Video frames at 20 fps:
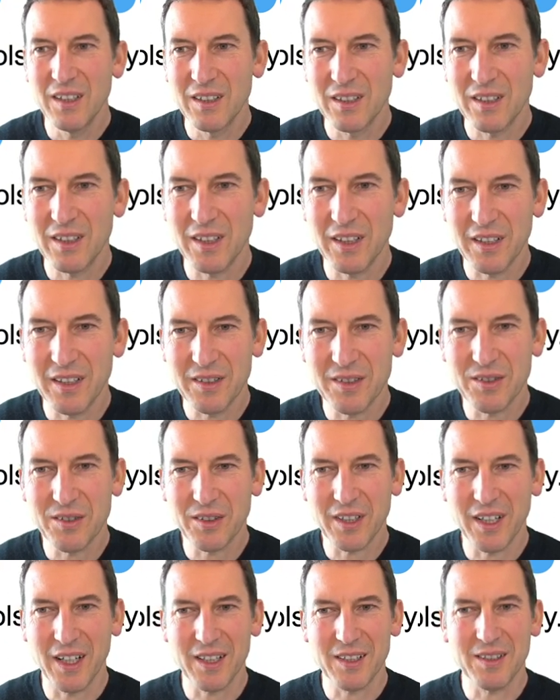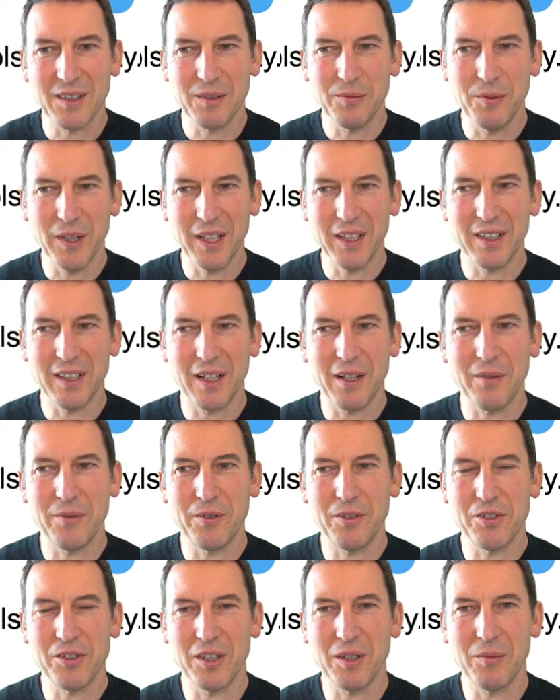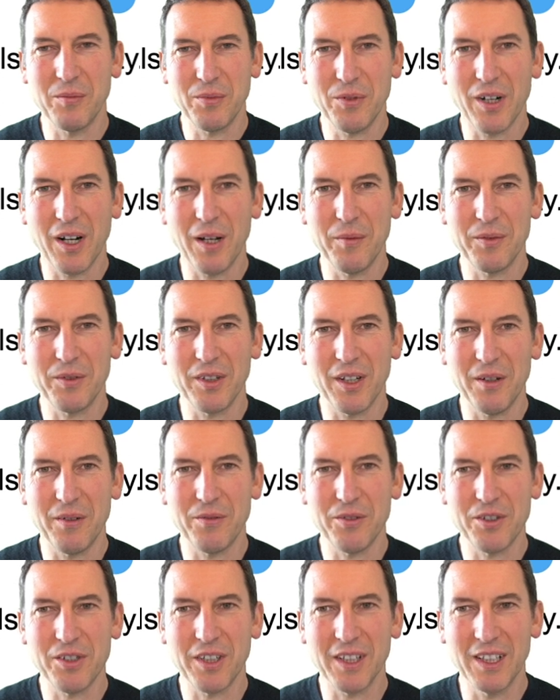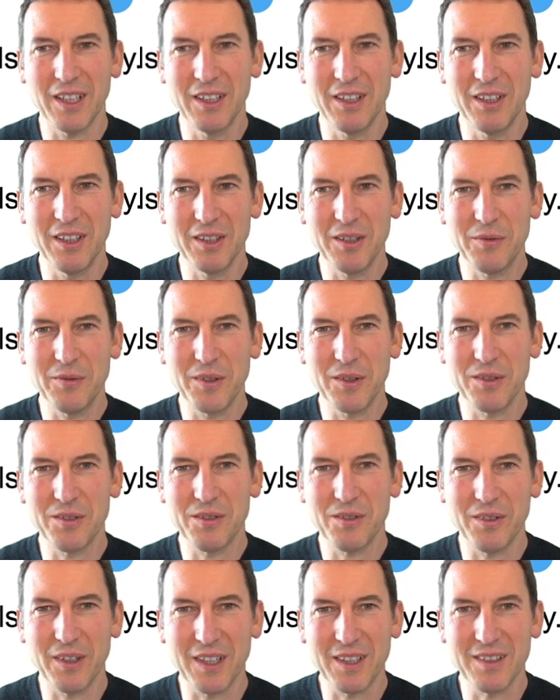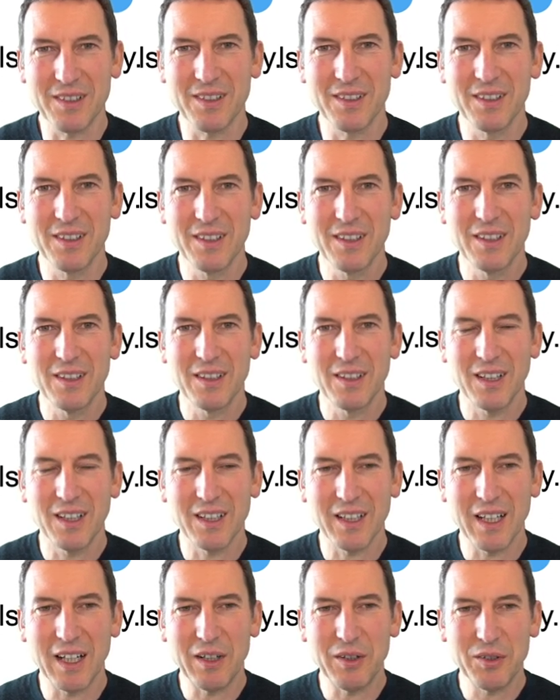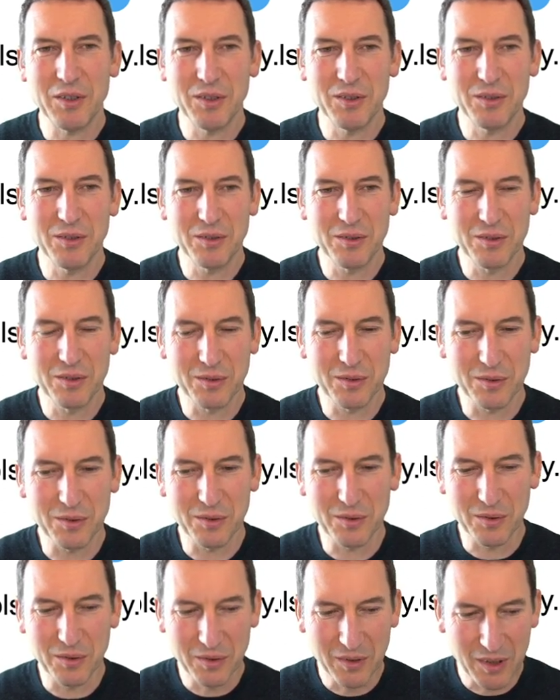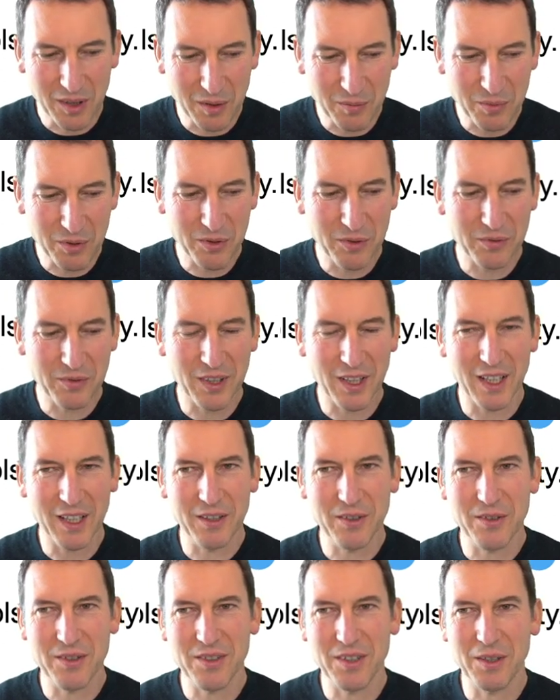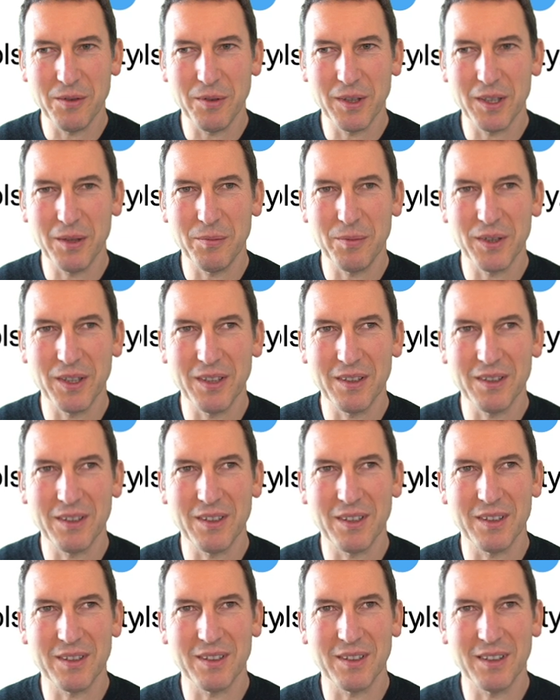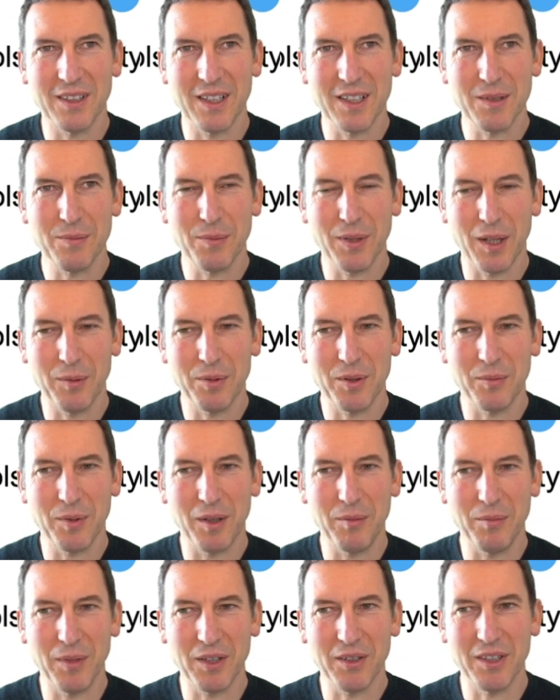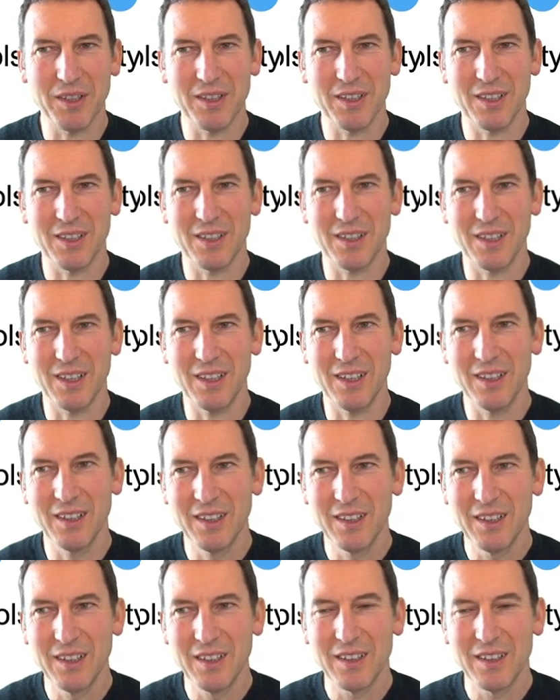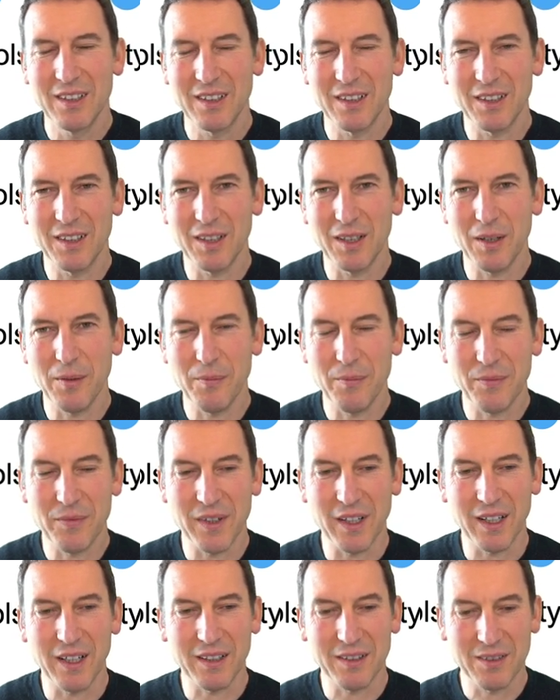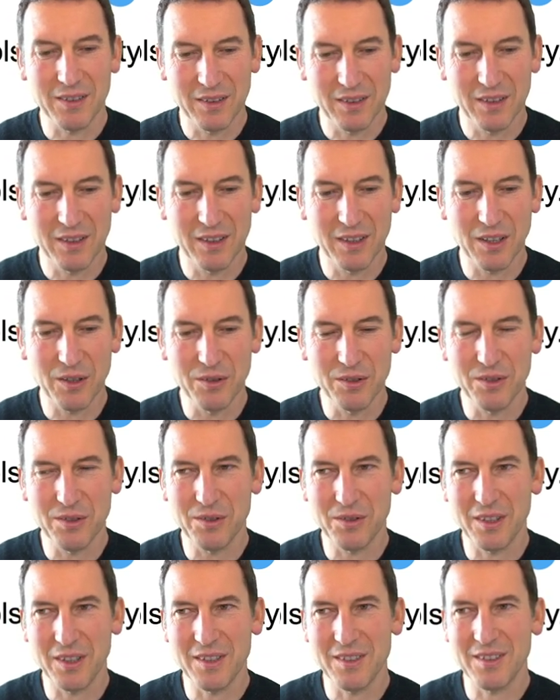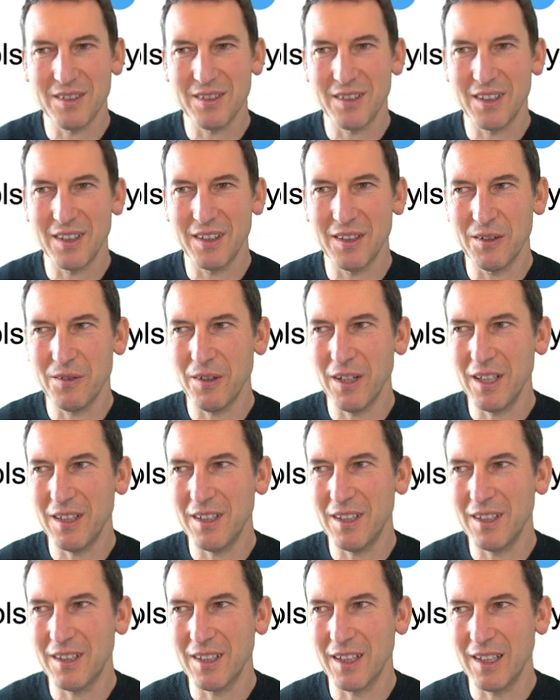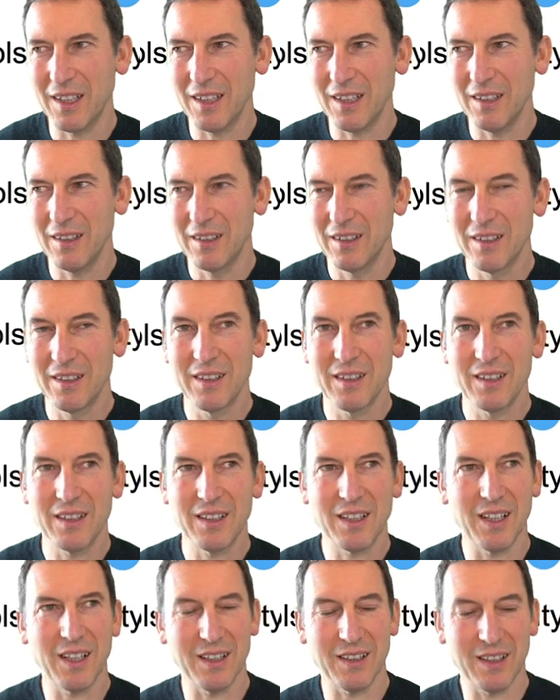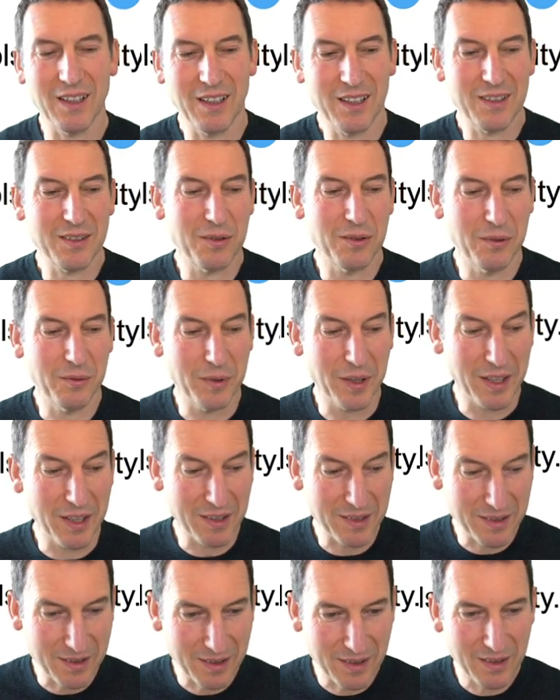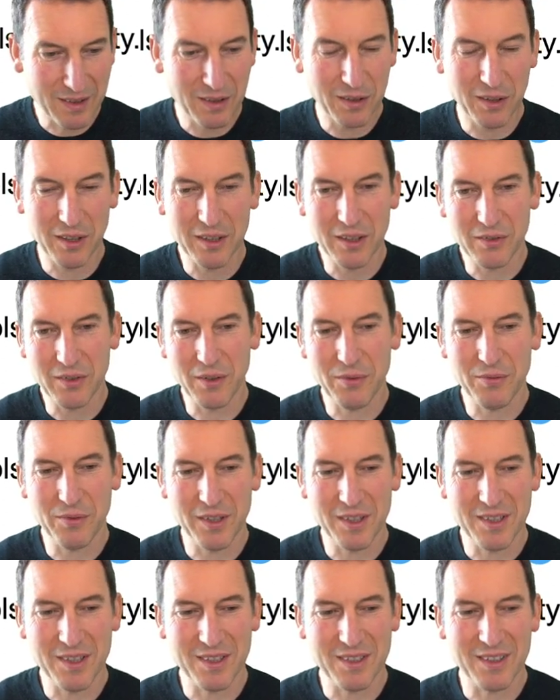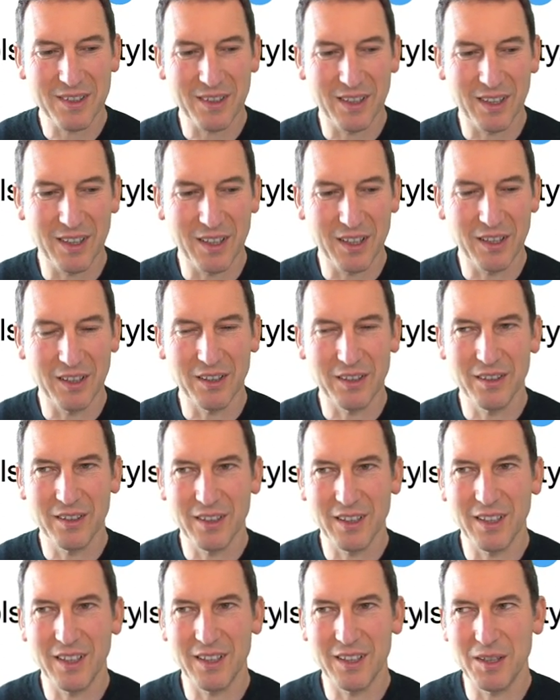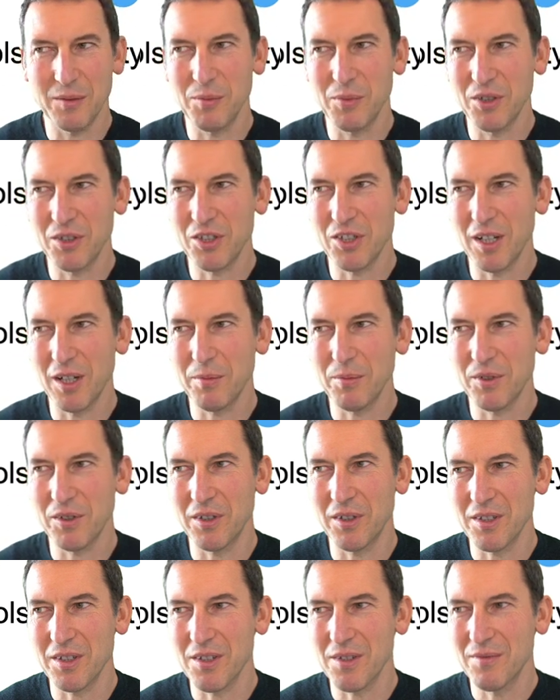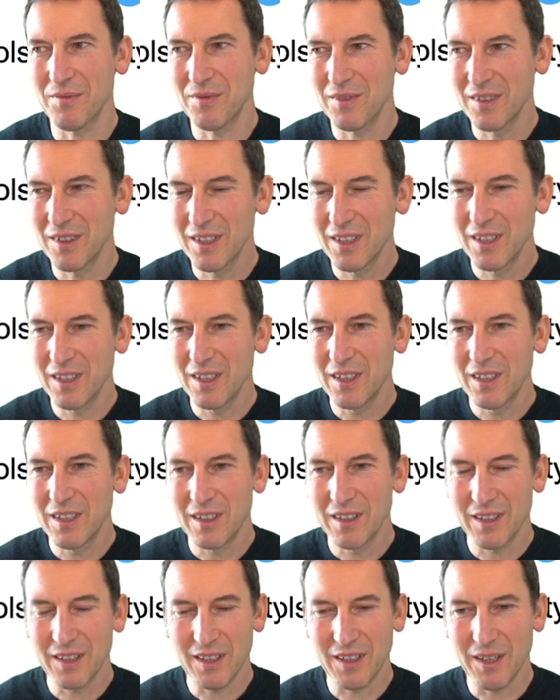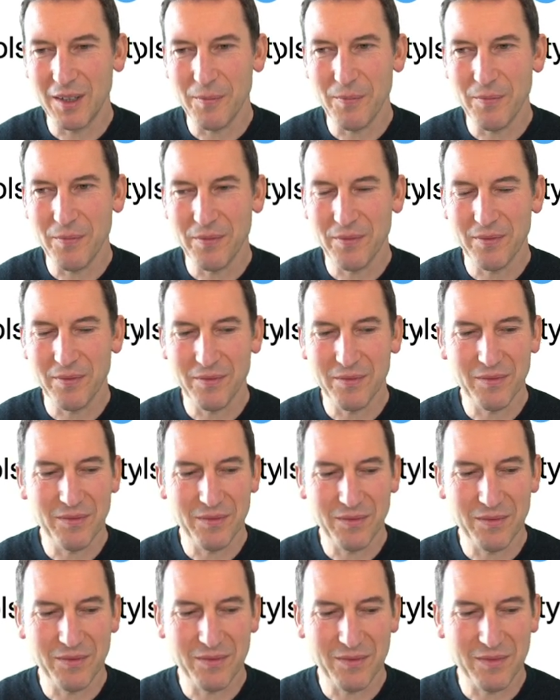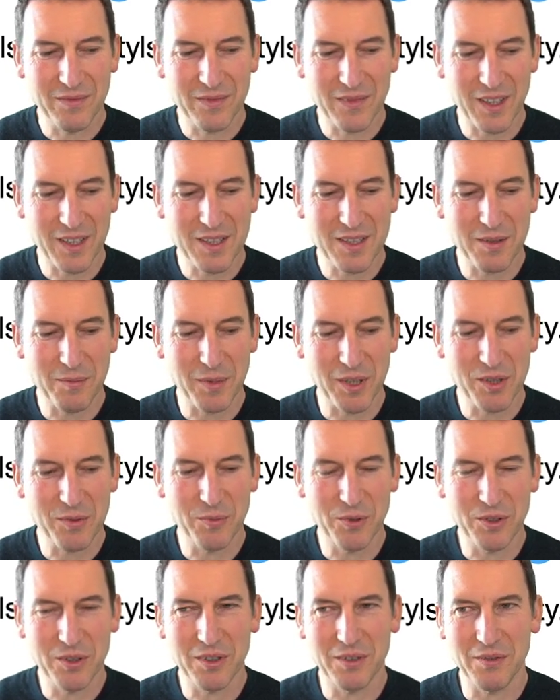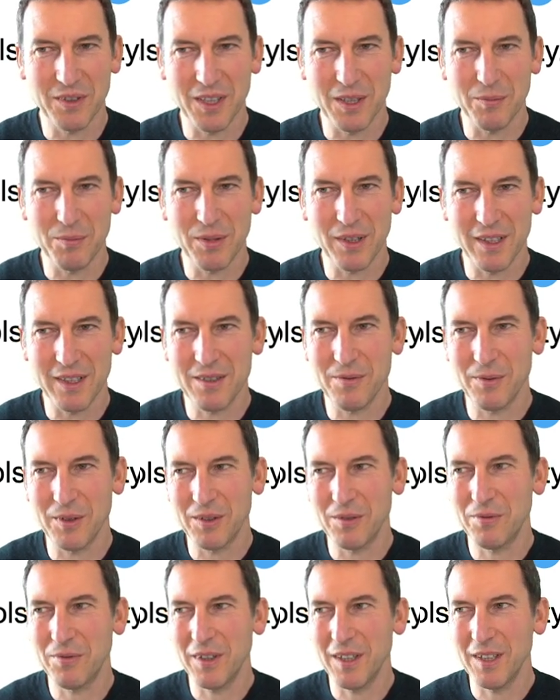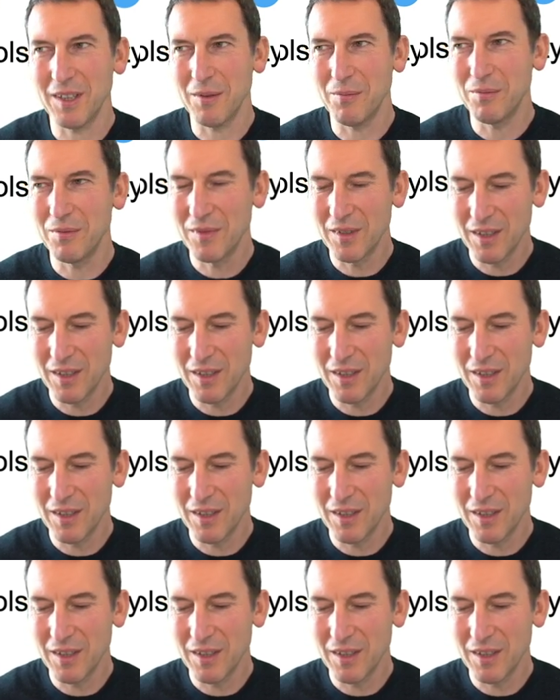There is stochastic weight averaging, parameter averaging. A lot of those tricks allow you to improve the accuracy quite a bit. There's a nice paper by Merity et al. Um, that goes through this in great detail. Again, as always, all the references are in the book chapters um, that's a much more convenient place for to find them.